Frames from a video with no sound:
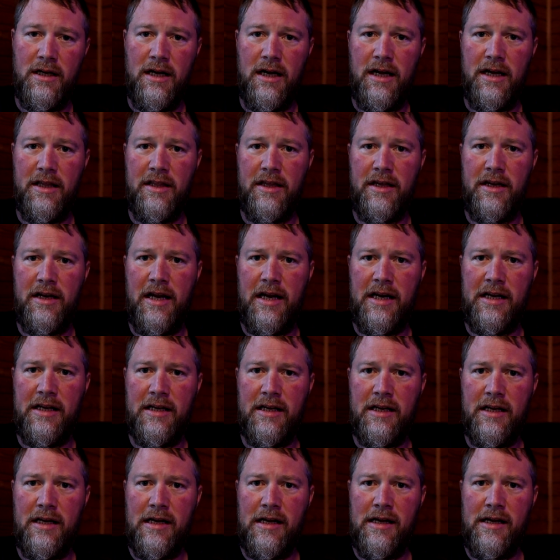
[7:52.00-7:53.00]
And then
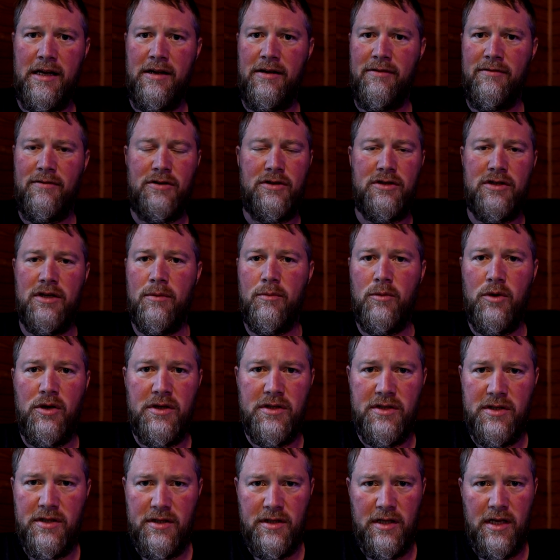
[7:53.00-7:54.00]
for some
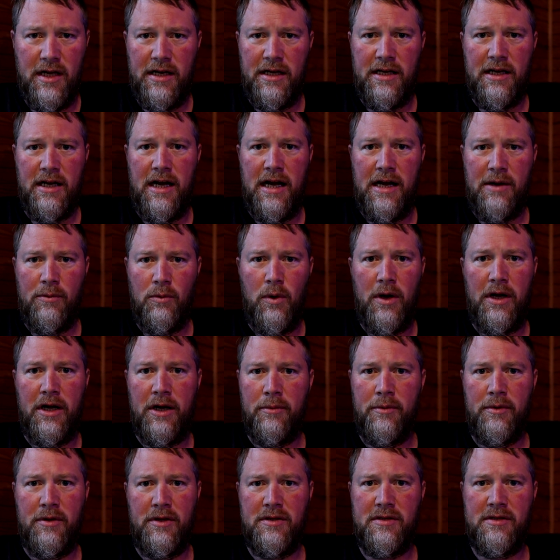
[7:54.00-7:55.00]
reason, I wake
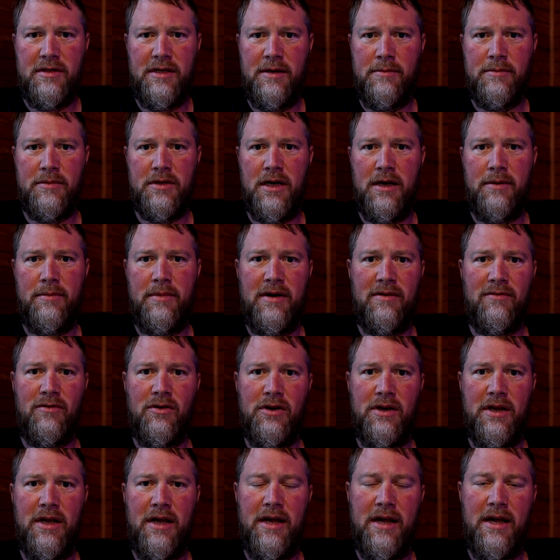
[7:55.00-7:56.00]
up at the same time
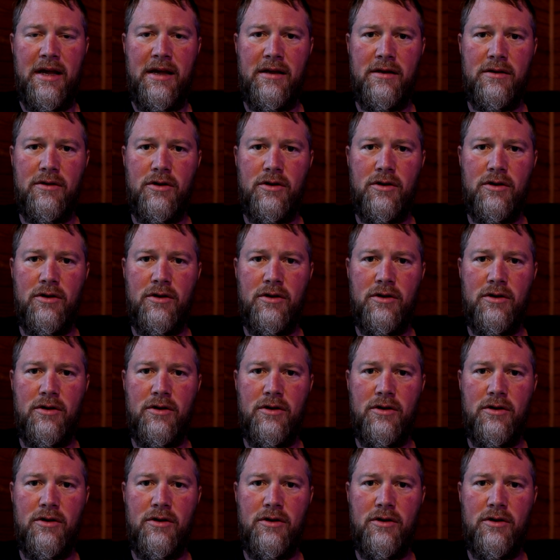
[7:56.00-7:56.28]
every day,